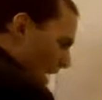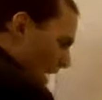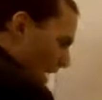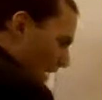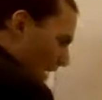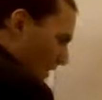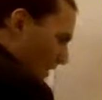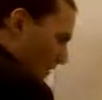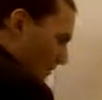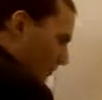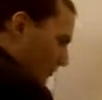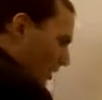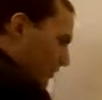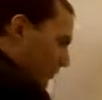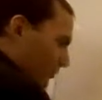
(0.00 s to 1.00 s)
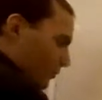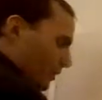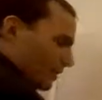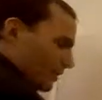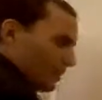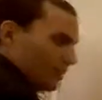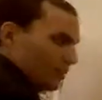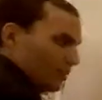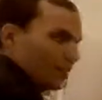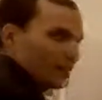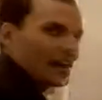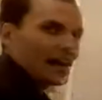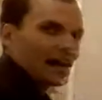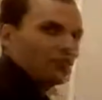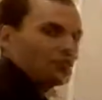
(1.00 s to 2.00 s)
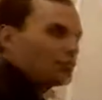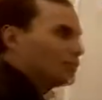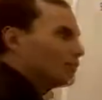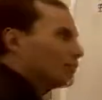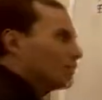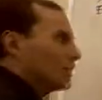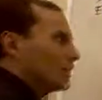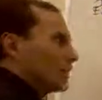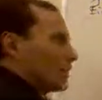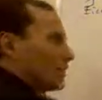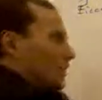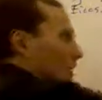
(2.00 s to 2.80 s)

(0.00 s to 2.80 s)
and then phosphorus, a very hydrophilic